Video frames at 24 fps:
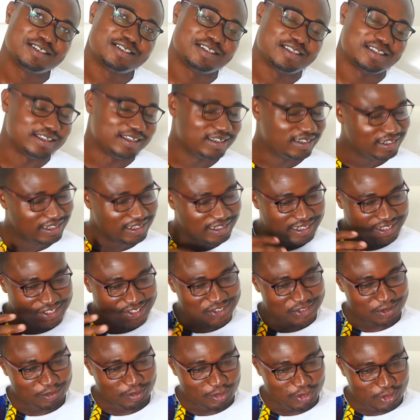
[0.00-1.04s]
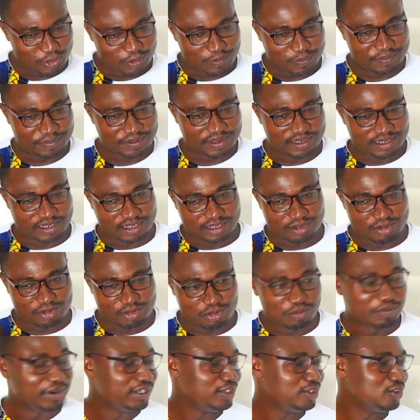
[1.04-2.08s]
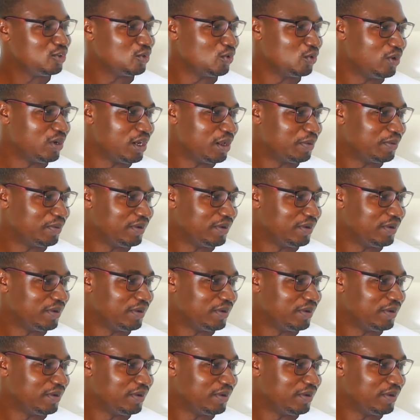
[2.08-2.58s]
Then the next day we opened and nobody showed up.